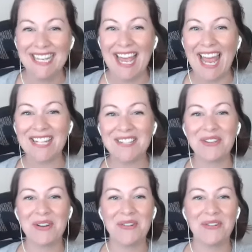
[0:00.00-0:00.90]
And
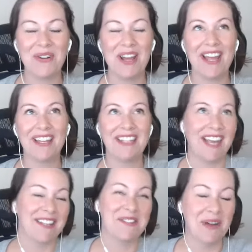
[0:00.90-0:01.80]
so
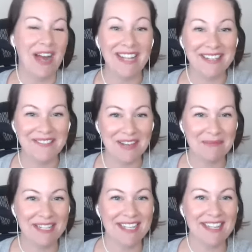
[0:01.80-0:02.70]
I love that,
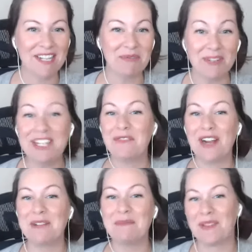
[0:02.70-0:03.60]
because I think
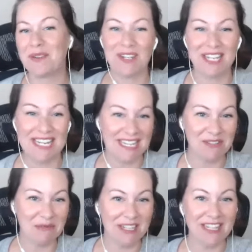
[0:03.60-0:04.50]
redefining motherhood
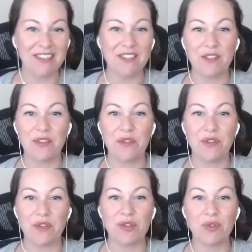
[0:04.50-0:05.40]
is really
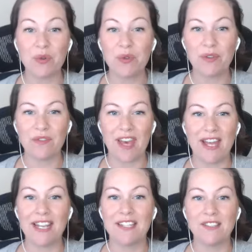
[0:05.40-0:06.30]
the truth of
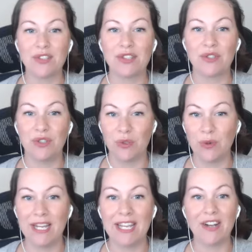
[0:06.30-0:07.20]
that is just
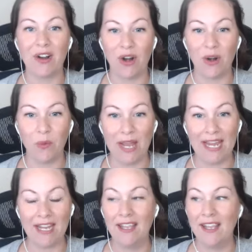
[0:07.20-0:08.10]
doing it our
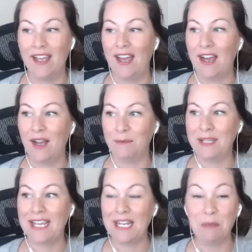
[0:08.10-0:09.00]
way,
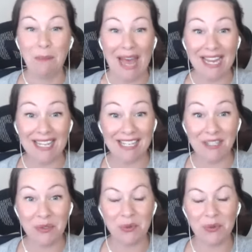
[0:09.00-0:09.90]
getting back
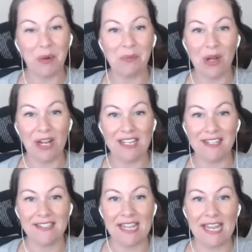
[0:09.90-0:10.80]
into our
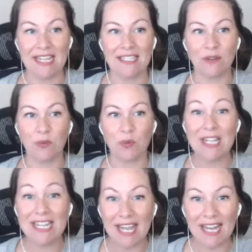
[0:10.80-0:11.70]
bodies and
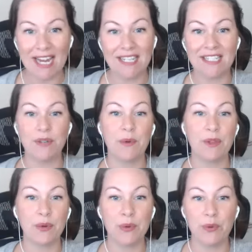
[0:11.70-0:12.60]
reconnecting
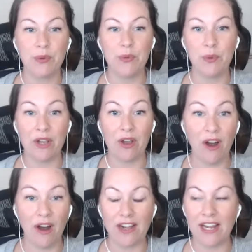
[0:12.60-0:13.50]
with who we
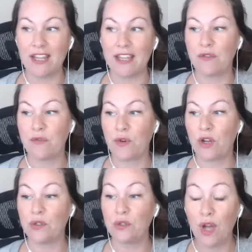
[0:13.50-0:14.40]
are. And I think for
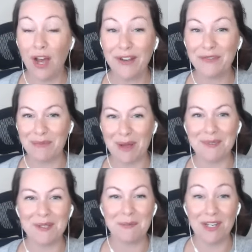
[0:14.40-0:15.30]
a lot of
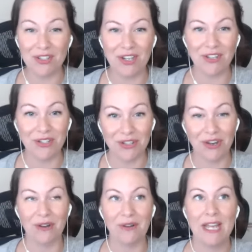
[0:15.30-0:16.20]
moms, especially on the
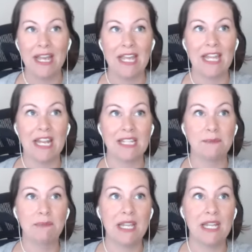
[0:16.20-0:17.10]
show, it has
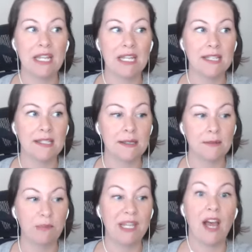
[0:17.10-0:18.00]
been this
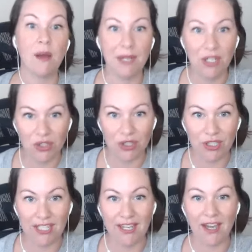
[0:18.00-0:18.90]
becoming
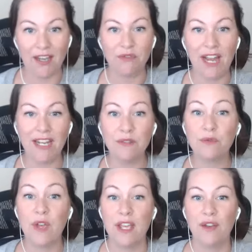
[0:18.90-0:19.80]
journey of kind
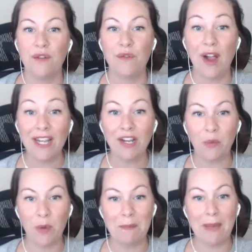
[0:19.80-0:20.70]
of finding our
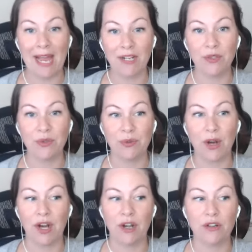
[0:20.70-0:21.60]
way back to
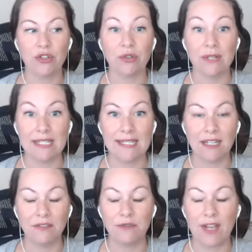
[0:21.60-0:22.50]
our truest self.